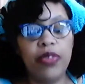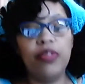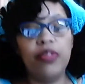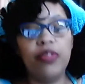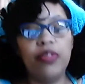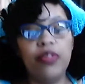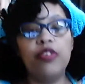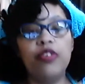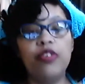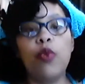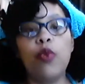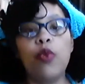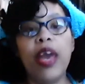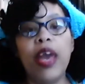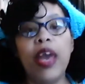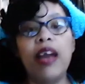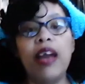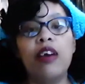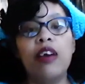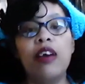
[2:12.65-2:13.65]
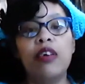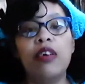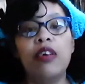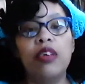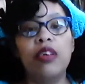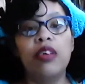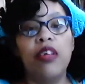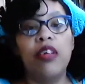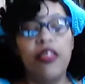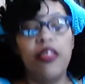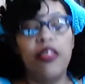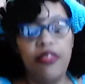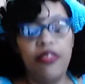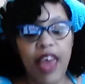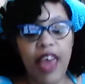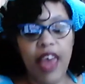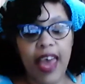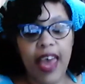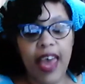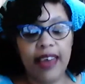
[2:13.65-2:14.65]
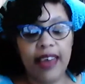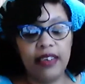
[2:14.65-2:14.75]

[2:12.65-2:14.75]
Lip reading: the square that